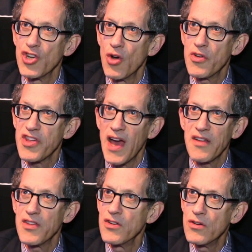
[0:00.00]
jokes out
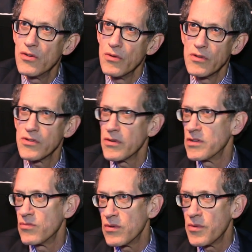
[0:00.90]
of the news or
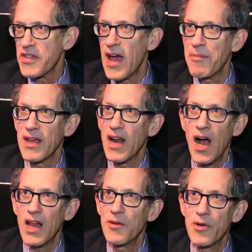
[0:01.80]
what was happening in
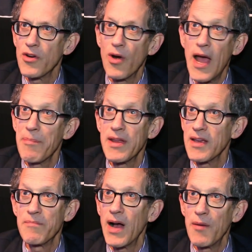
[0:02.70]
Hollywood or happening
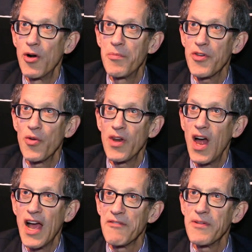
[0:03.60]
in Bob Hope's own
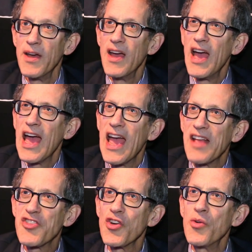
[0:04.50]
life.
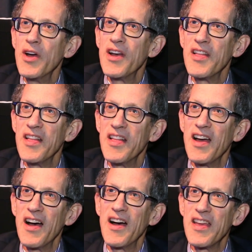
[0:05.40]
And so
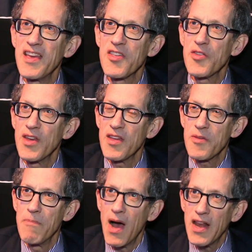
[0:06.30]

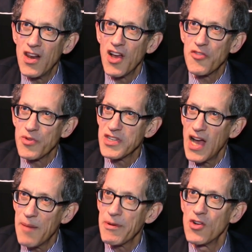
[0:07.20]
his monologues were
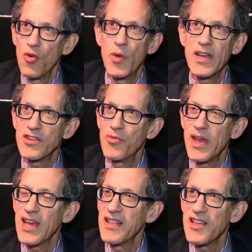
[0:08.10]
topical week to
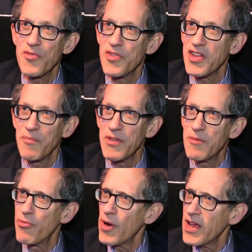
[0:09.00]
week, and this was
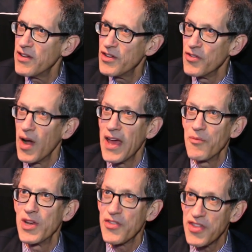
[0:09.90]
something brand new.
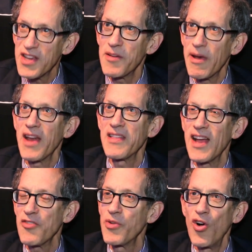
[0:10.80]
And when you think about it,
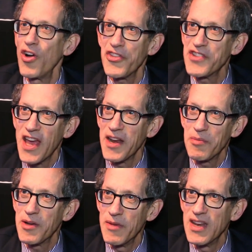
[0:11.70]
that's what all
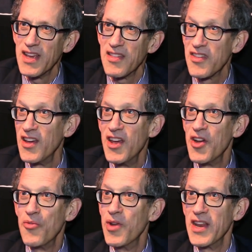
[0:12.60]
stand-up comedians
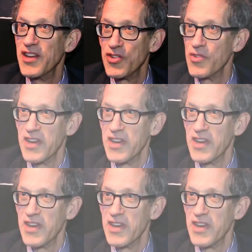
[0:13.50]
really do